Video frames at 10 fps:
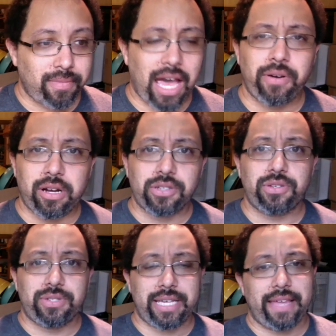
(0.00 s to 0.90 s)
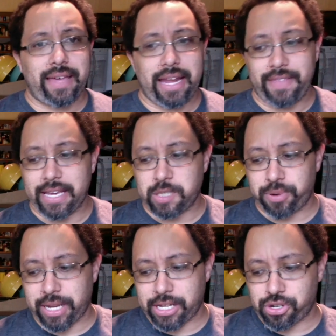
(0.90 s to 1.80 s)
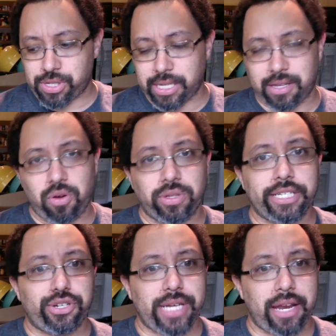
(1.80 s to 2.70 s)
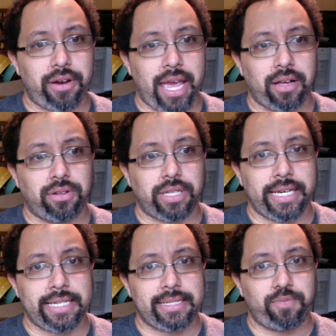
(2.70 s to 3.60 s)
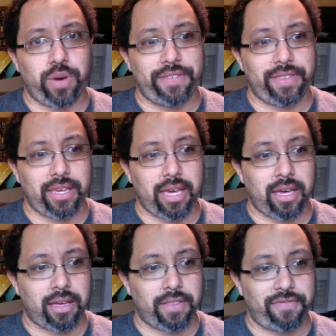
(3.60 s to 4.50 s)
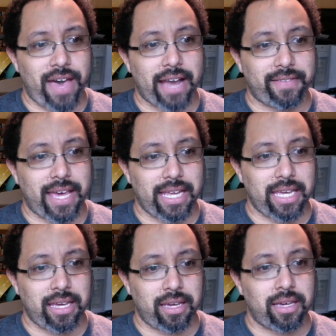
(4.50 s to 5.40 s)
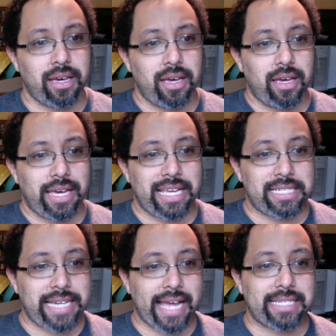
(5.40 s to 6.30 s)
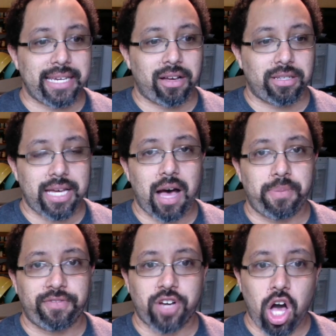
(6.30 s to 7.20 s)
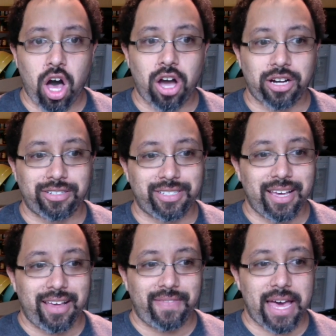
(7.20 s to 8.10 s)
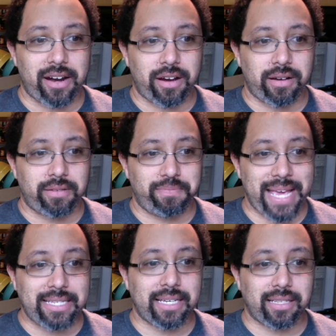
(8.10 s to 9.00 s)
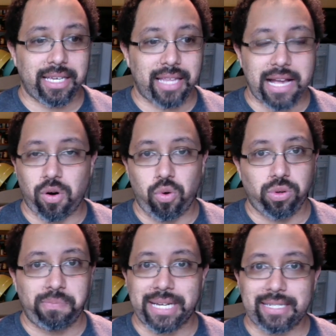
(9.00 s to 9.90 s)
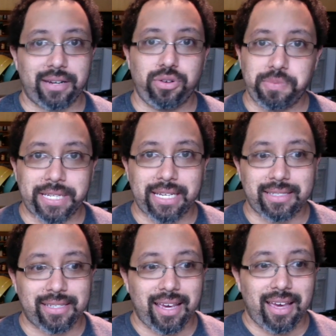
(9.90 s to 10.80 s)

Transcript: I would also say that I think it's pretty interesting, the whole entertainer angle is with the fact that he is dancing on top of cars that are basically like old busted hoopties,